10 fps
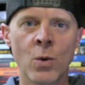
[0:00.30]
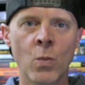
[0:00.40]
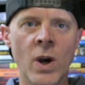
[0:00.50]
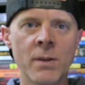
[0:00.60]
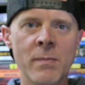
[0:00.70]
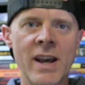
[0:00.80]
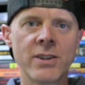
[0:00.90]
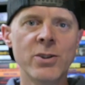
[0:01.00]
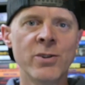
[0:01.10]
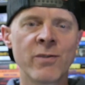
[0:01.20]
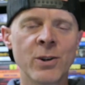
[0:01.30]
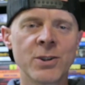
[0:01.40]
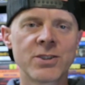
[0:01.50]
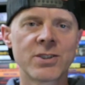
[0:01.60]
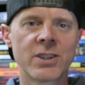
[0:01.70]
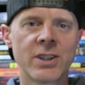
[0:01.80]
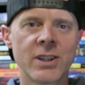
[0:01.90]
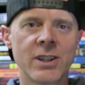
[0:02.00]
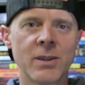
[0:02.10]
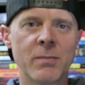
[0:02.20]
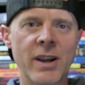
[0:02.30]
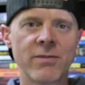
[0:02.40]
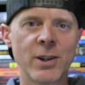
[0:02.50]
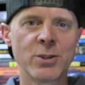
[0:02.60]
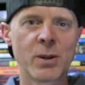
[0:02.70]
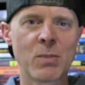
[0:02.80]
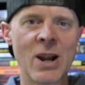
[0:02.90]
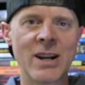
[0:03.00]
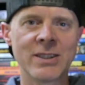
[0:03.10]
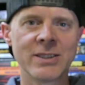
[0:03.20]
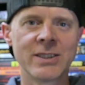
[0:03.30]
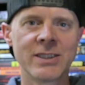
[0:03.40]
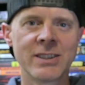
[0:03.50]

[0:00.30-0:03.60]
What Mad Universe by Fredric Brown.